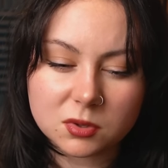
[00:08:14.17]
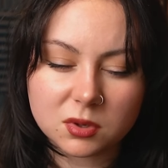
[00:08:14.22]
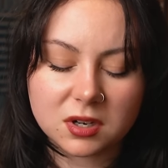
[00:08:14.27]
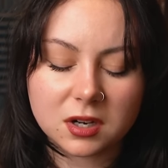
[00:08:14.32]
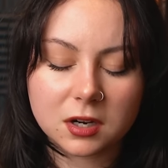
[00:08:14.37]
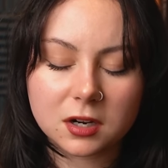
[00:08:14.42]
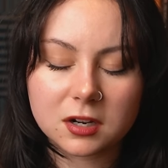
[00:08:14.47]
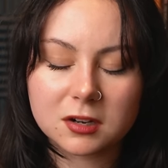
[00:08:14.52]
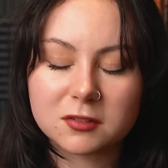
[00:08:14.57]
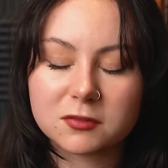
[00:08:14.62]

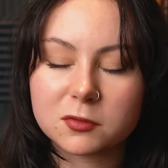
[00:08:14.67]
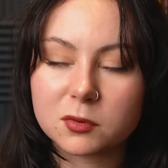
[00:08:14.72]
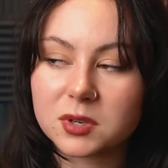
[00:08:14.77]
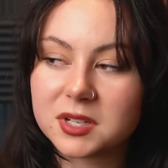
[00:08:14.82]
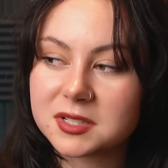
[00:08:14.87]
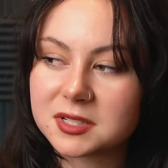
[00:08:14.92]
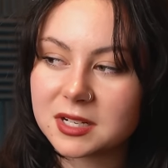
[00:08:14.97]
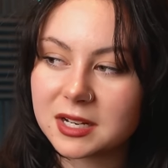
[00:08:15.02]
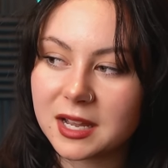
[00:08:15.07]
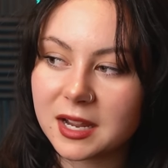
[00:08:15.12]
or her
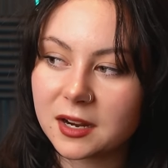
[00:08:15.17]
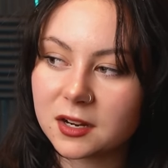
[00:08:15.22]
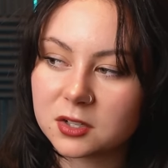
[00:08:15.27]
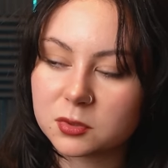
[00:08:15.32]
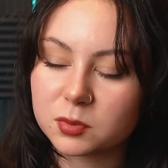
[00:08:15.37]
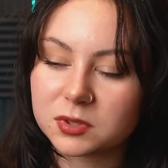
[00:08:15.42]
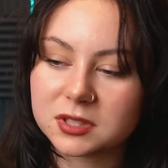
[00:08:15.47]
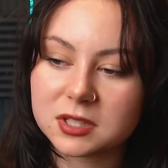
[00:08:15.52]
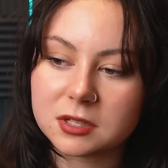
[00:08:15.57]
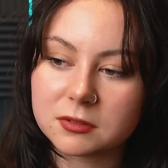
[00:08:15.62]
voice
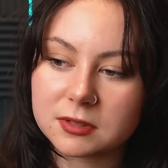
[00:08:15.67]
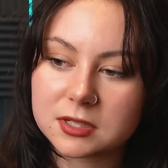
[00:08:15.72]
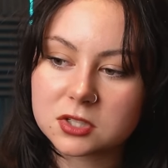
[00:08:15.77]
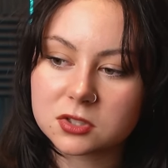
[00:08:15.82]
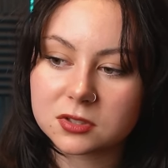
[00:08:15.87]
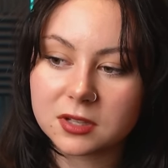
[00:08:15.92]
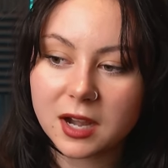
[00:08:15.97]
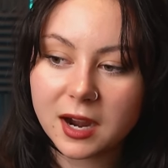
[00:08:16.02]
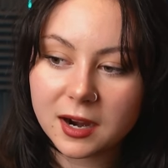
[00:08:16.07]
layered with the original